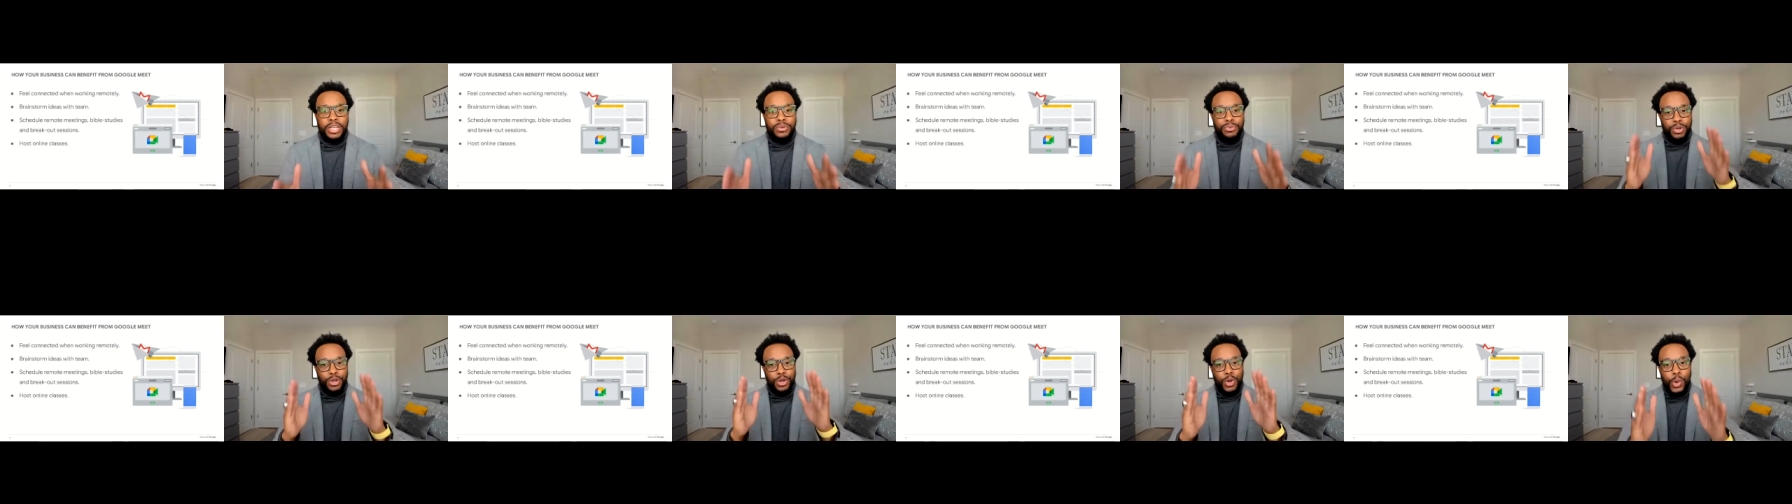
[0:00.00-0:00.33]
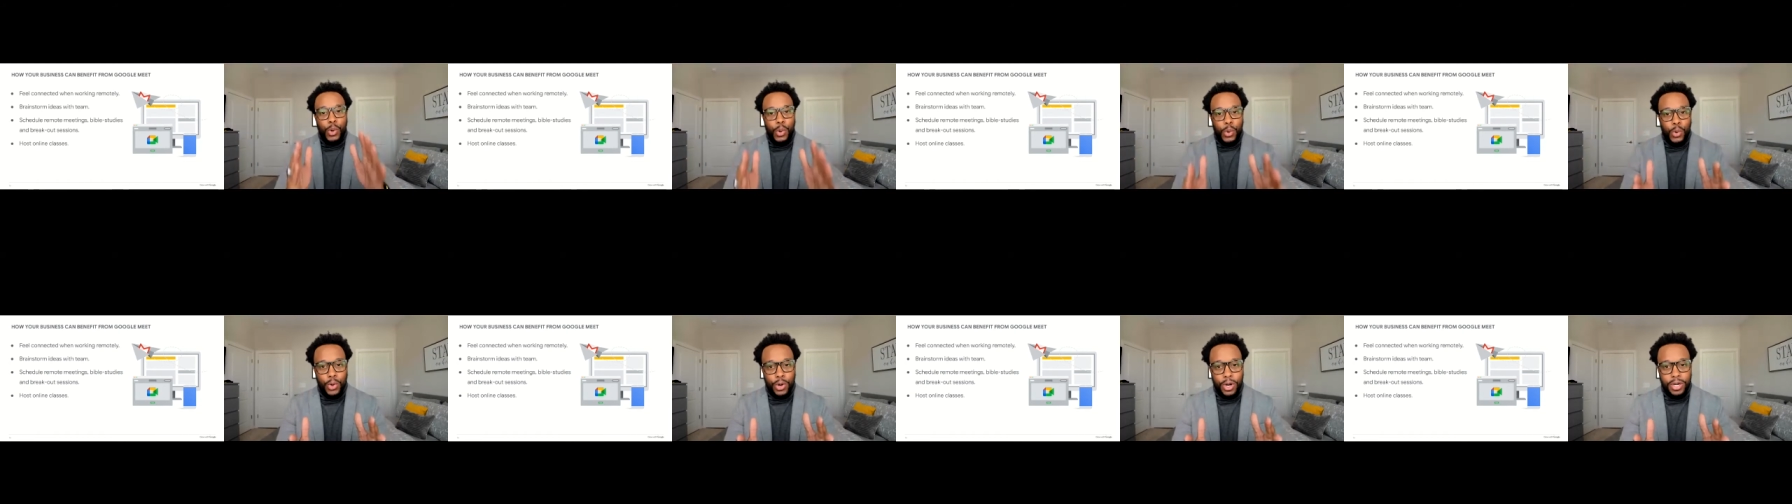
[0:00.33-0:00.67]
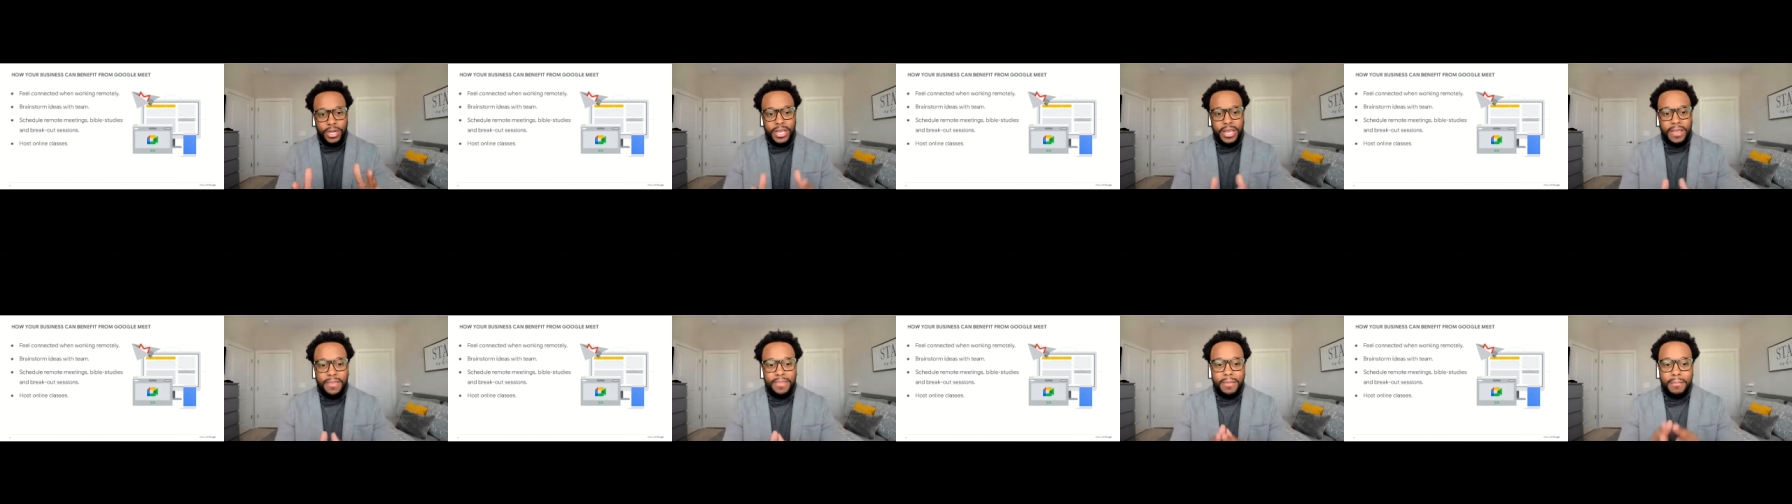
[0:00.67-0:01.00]

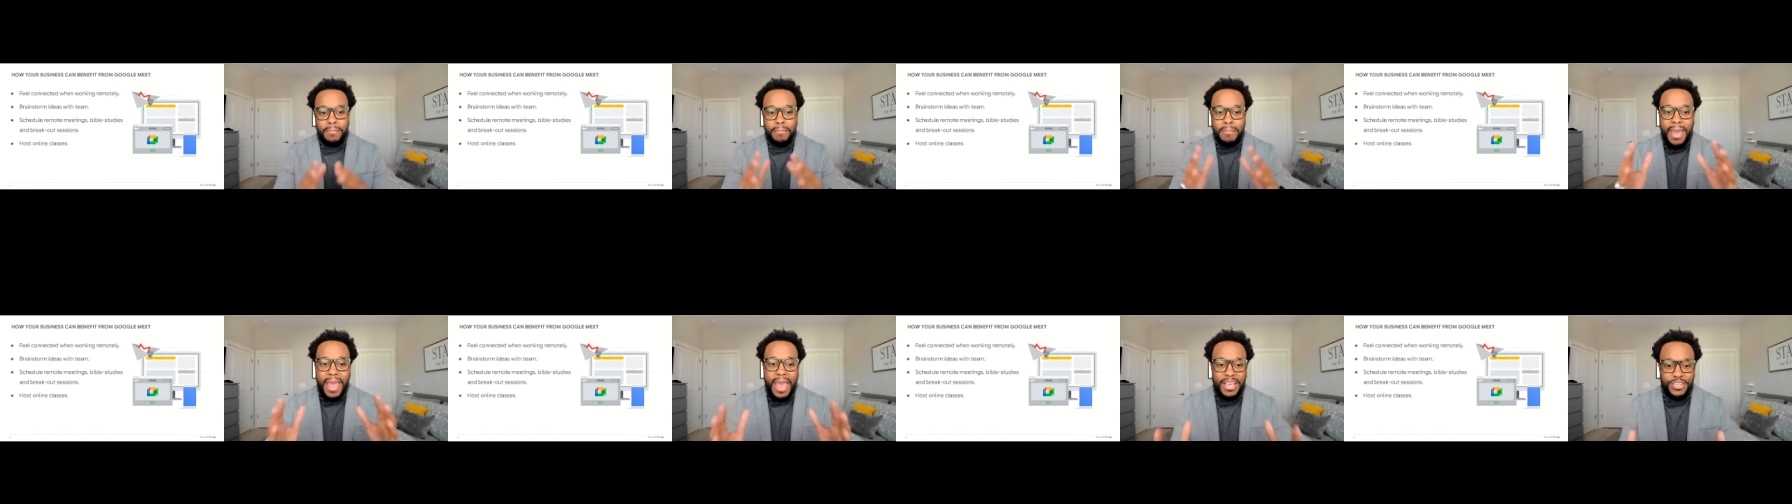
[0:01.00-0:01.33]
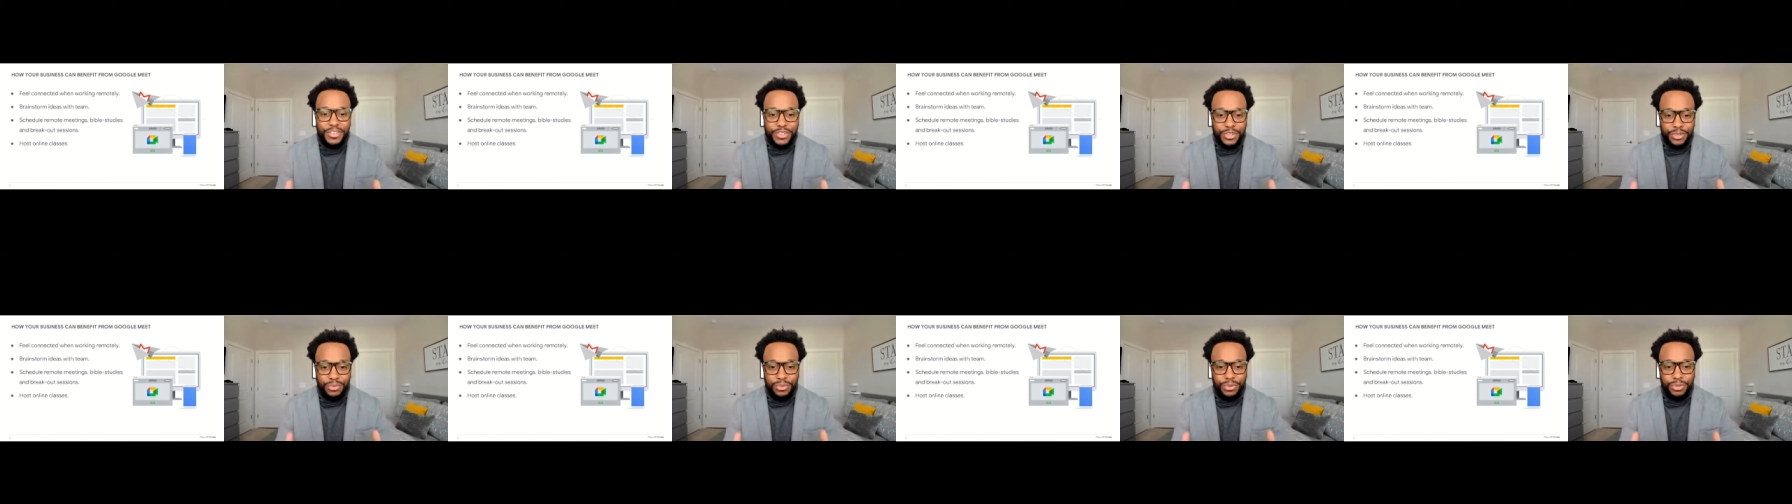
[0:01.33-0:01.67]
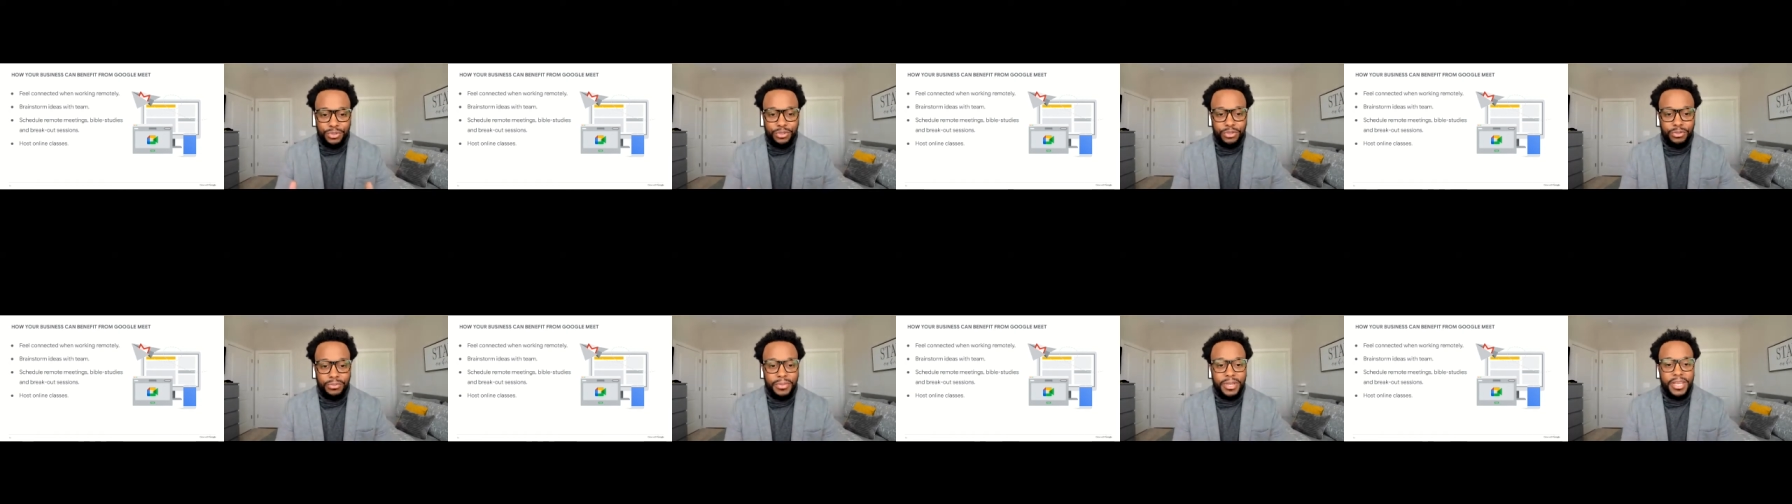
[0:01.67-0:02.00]
record in the master
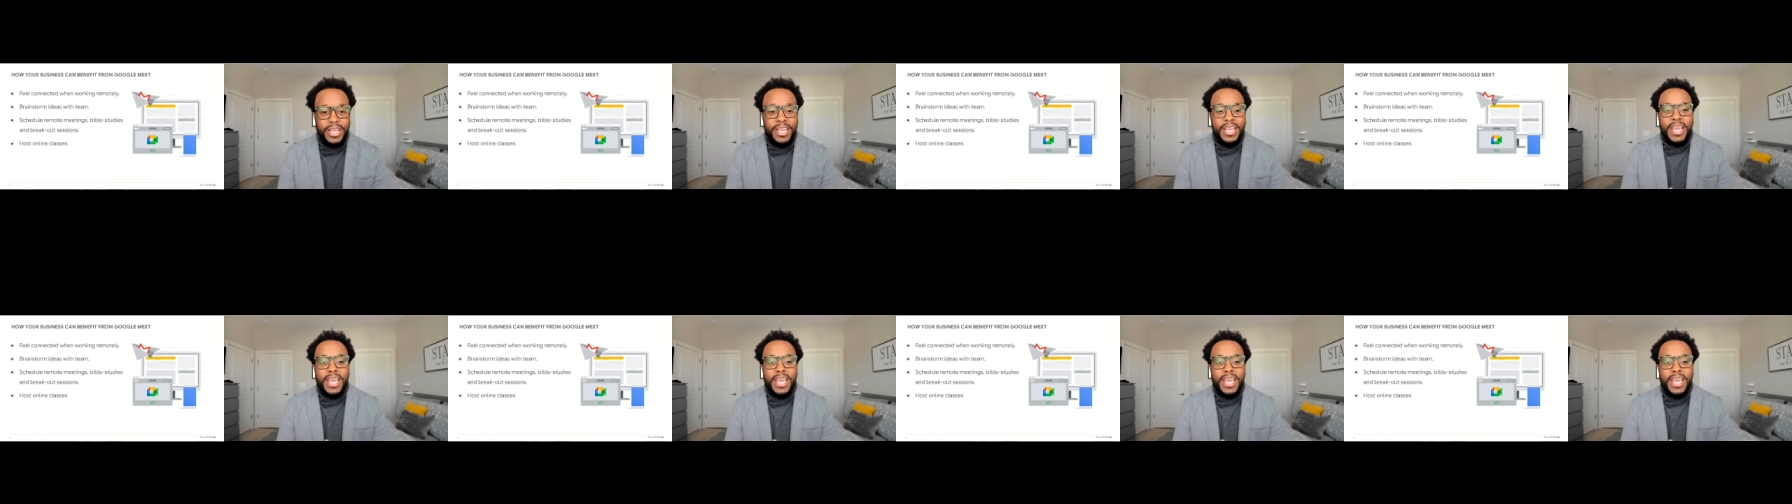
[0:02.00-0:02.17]
room